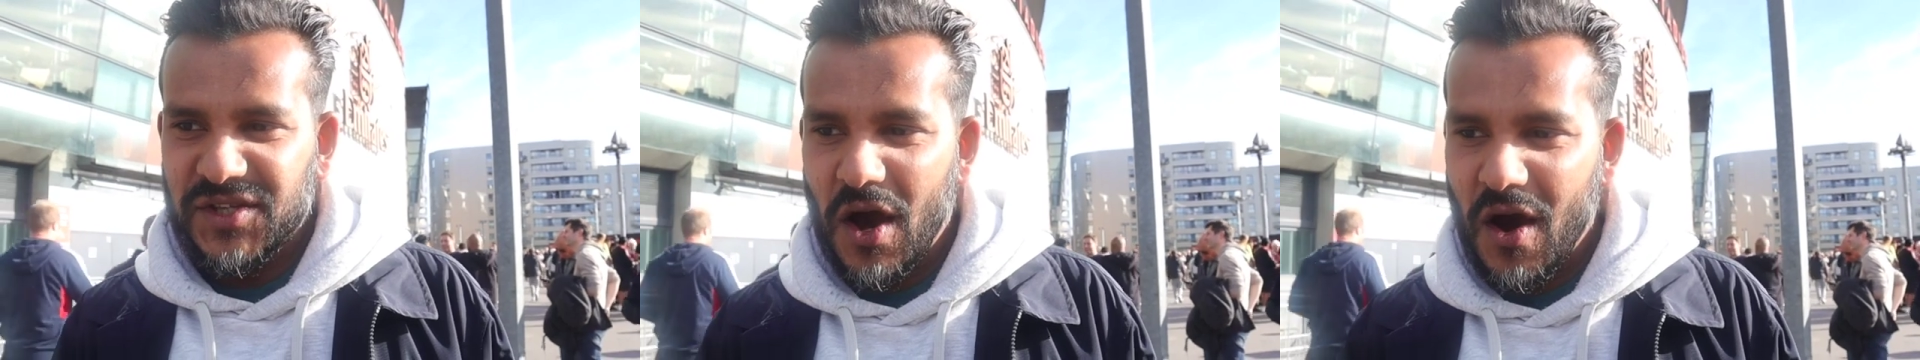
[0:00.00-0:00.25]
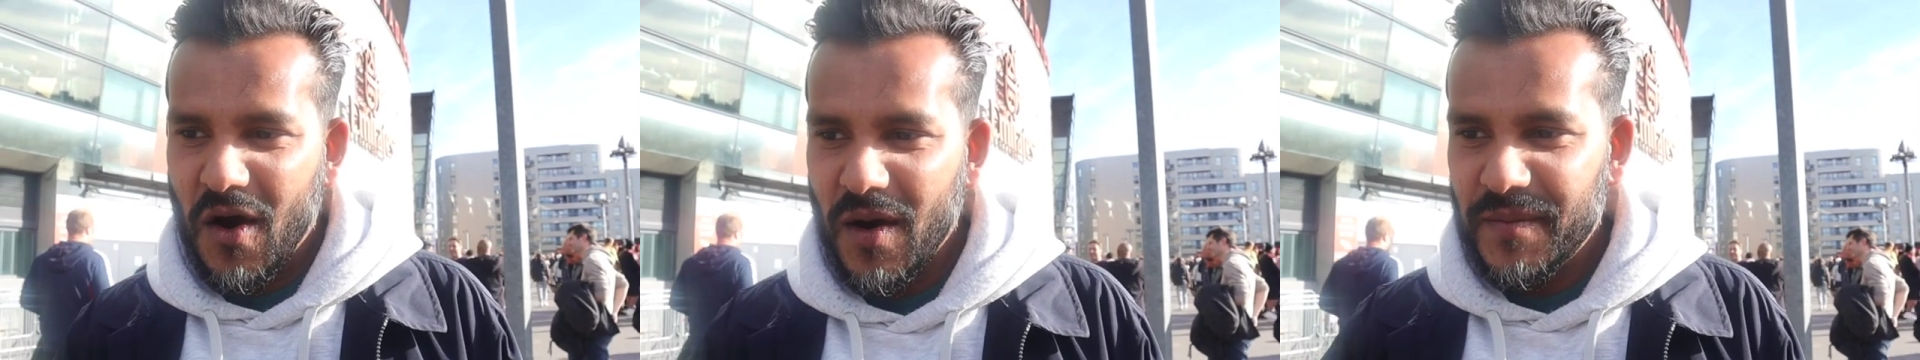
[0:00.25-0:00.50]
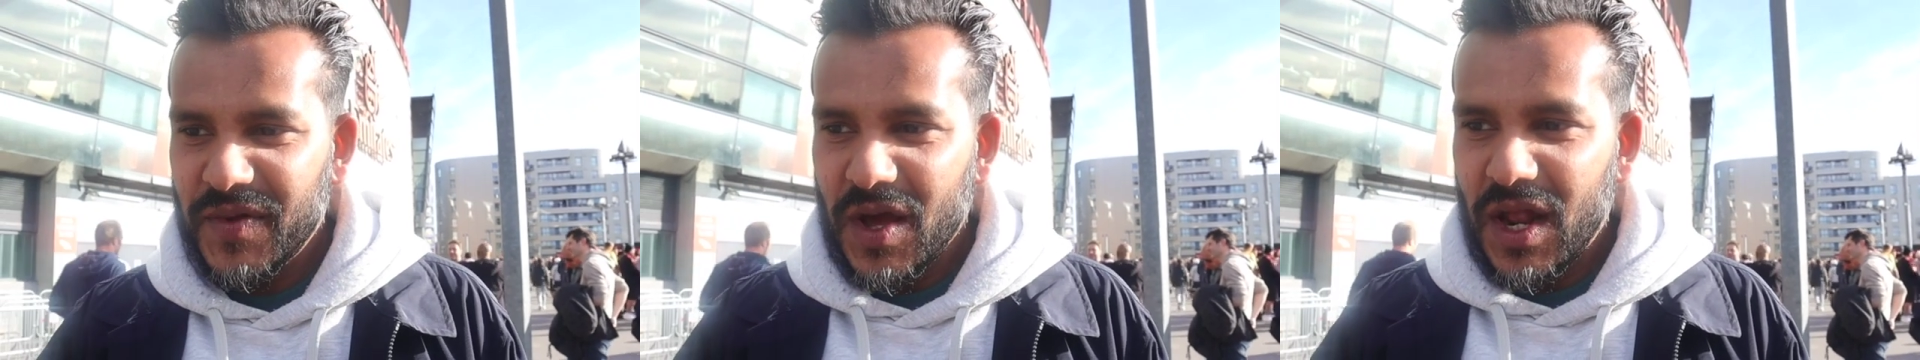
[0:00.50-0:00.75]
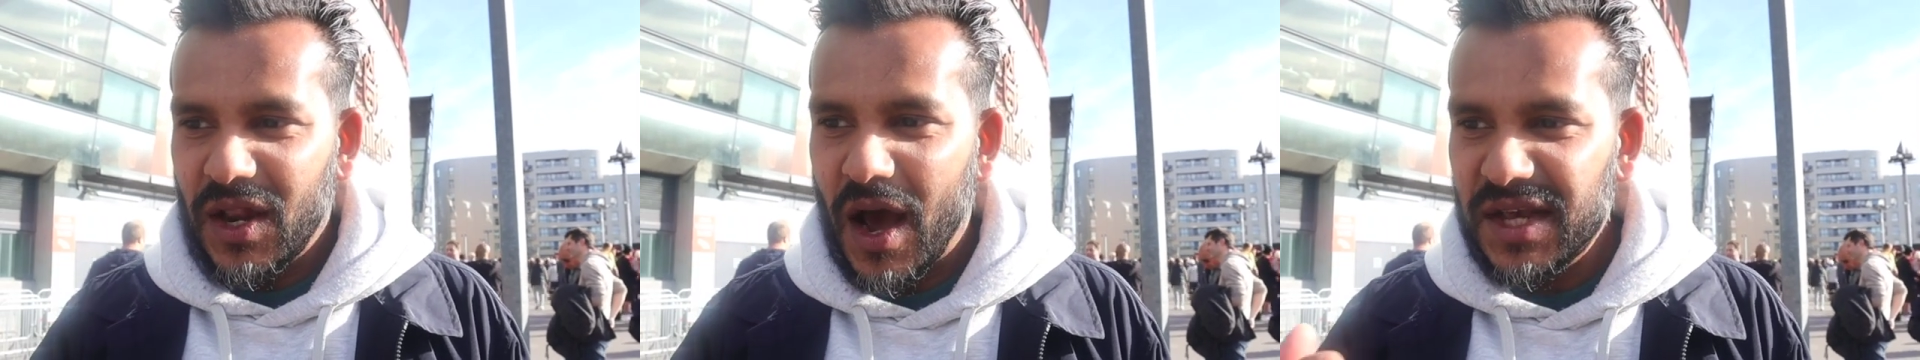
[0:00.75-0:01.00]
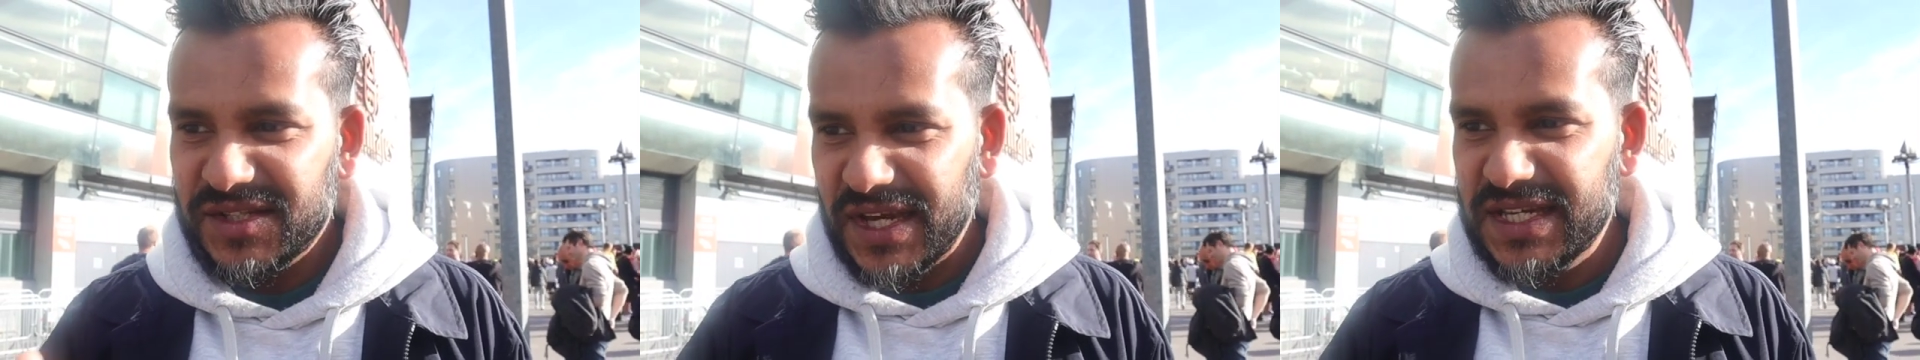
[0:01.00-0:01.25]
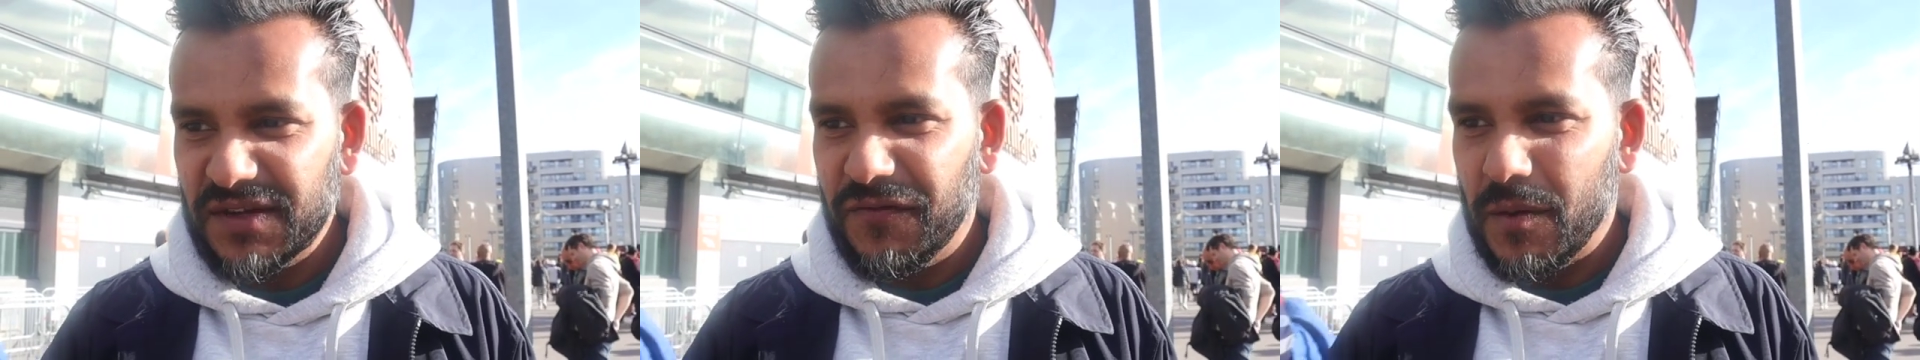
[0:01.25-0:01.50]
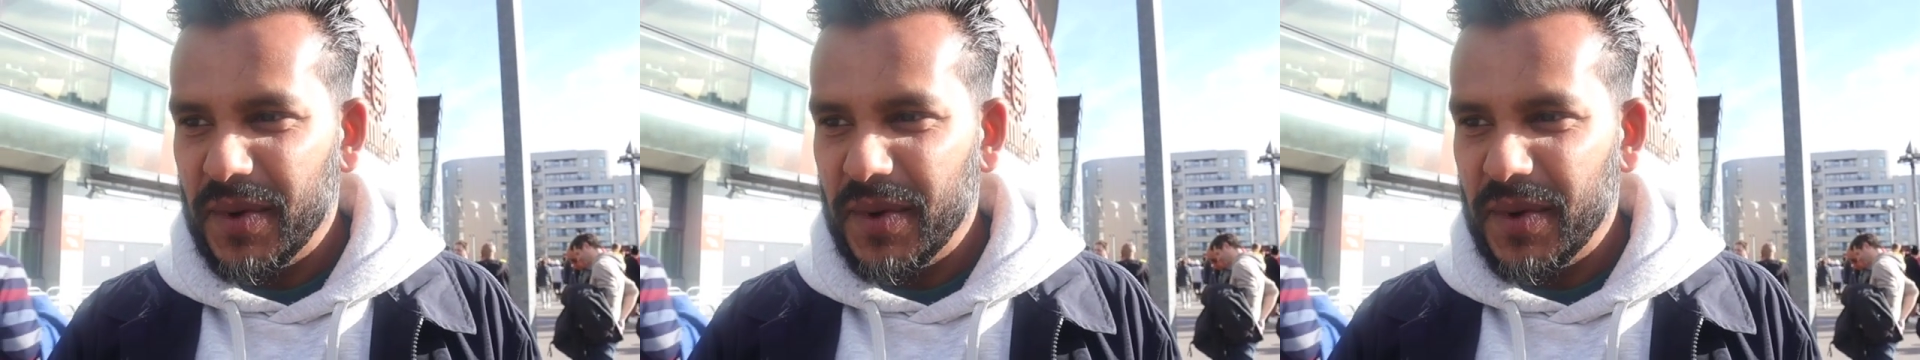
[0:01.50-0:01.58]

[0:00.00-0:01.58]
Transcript: So last season for